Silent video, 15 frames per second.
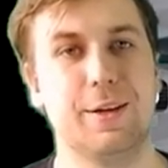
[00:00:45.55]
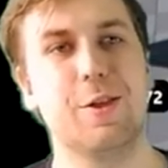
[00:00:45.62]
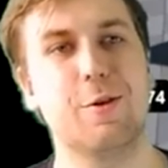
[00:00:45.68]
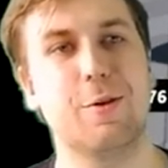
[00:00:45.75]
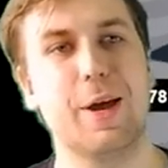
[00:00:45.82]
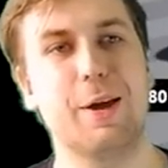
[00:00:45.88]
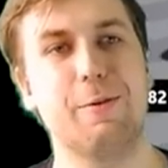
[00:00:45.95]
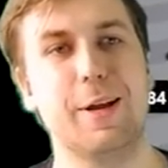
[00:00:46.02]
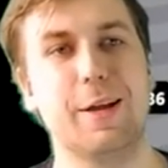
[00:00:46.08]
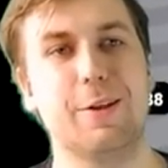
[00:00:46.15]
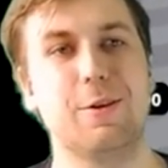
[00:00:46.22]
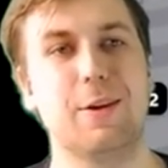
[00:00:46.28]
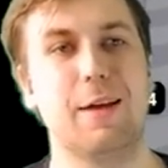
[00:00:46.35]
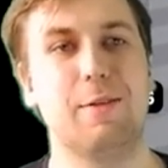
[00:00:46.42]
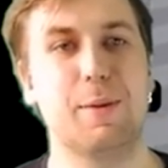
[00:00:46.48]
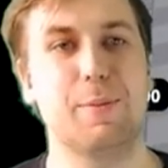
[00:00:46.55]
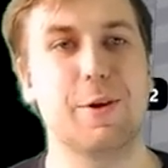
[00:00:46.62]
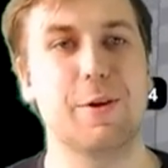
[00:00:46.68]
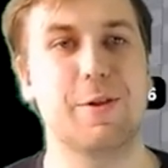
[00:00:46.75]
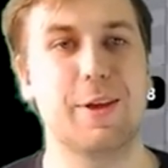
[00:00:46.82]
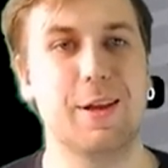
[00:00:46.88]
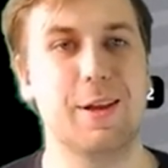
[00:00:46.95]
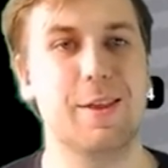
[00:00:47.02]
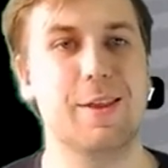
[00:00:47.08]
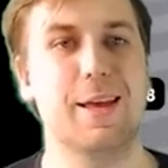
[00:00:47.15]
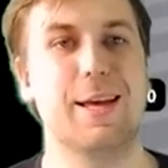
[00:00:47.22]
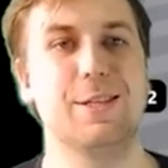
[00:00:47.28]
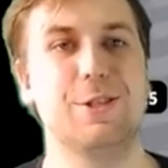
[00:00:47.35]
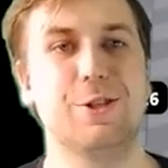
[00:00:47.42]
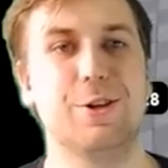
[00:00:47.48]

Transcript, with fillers: So get ready to level up your skills and